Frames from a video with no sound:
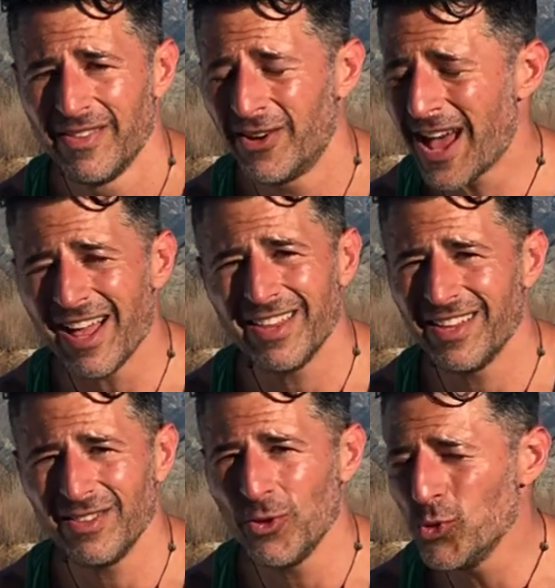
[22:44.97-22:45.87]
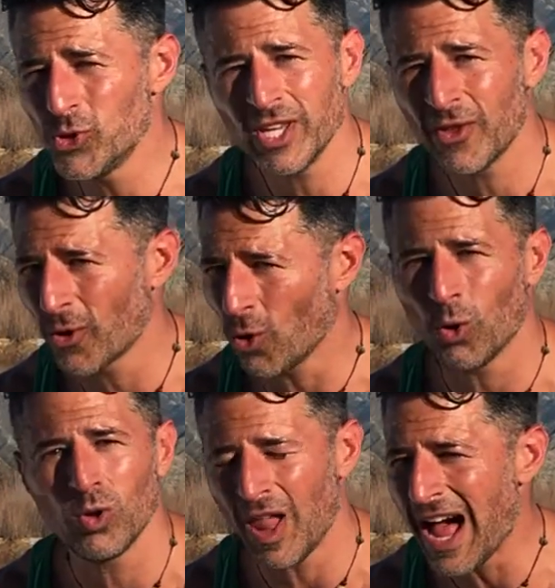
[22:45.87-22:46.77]
They're not losing their
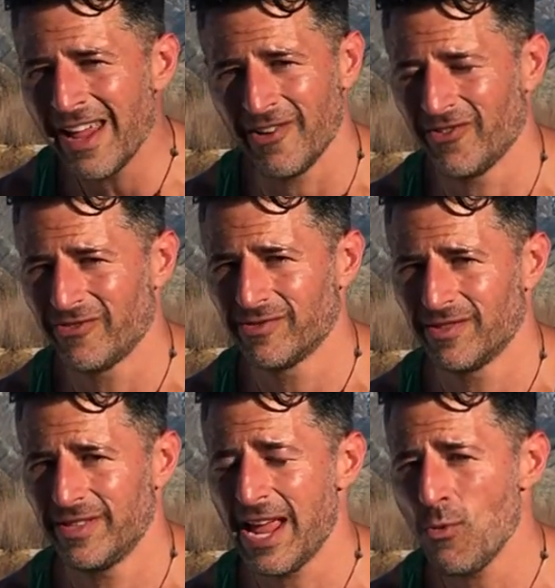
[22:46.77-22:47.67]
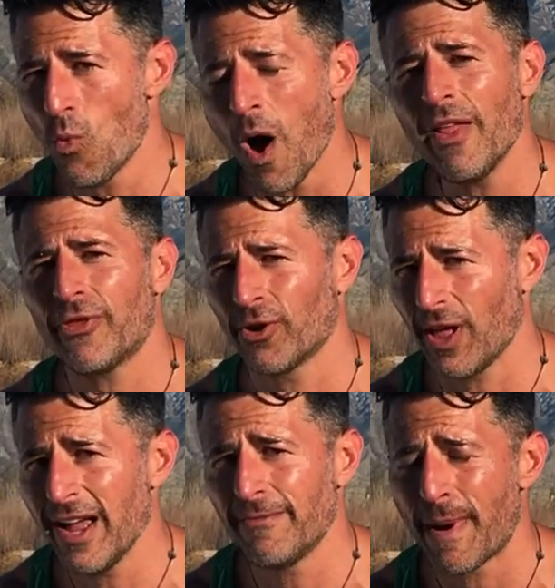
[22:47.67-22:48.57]
whole life. They want their
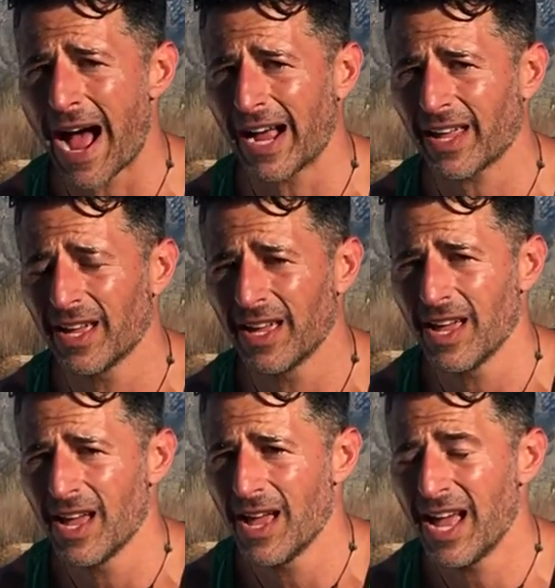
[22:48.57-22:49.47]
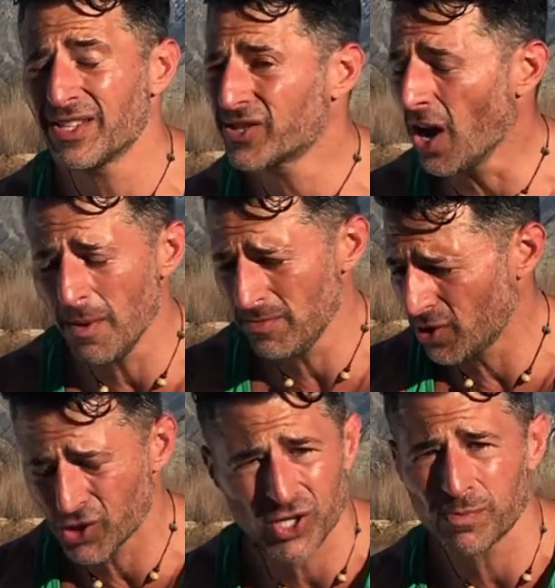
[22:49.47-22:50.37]
life back. And
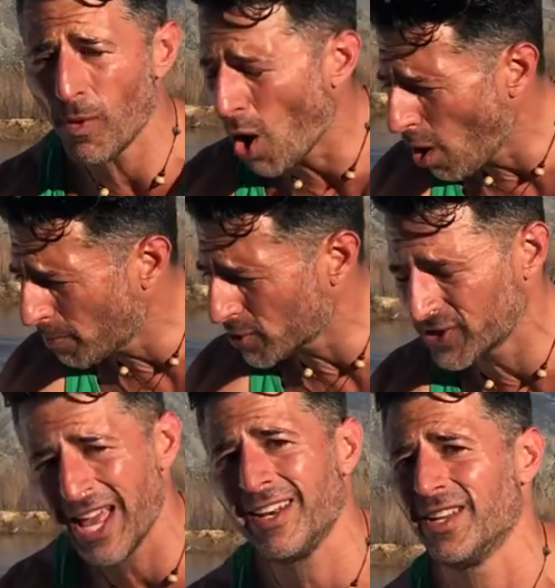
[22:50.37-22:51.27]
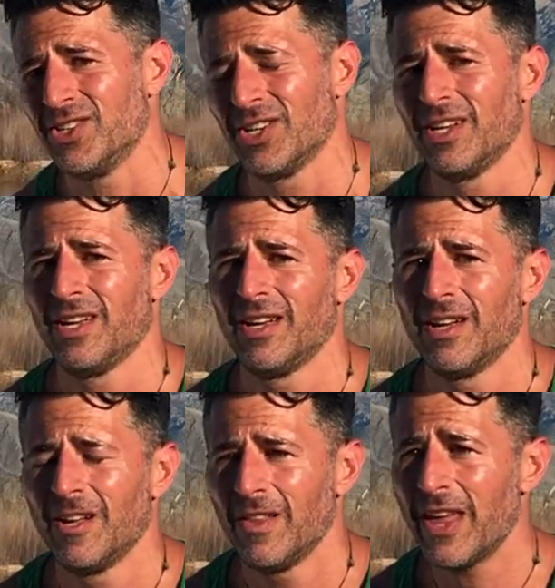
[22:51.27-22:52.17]
there's a small percentage
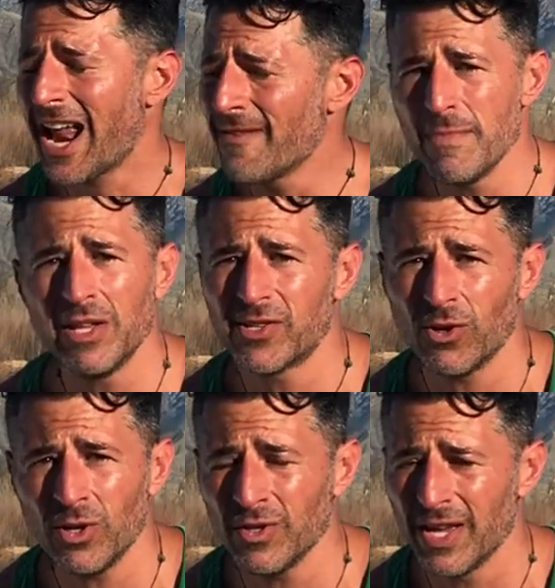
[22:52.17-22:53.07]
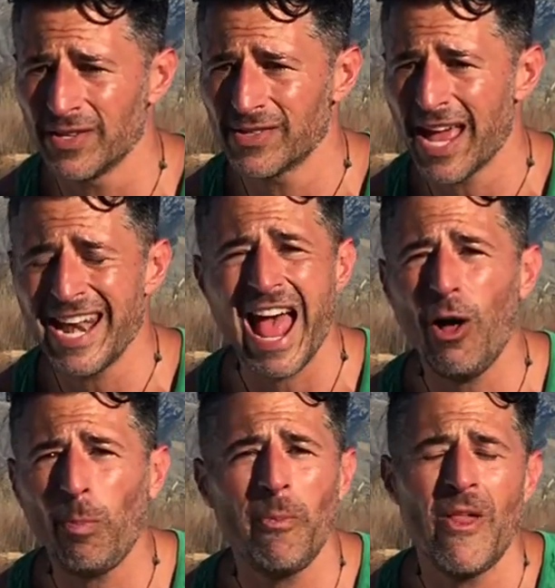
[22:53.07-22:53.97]
that have mental illness, and
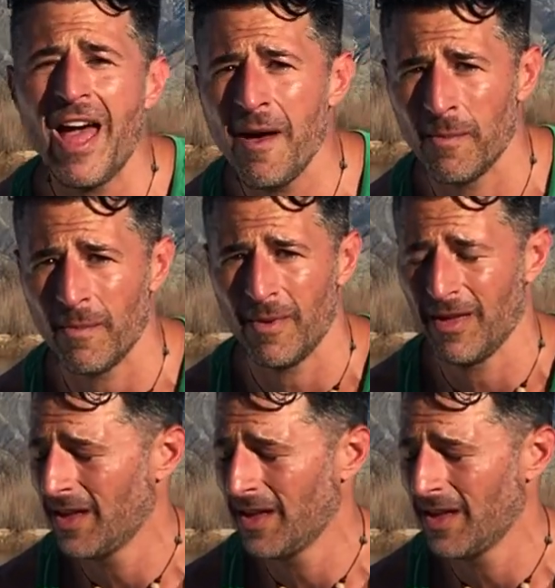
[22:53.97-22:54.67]
help them.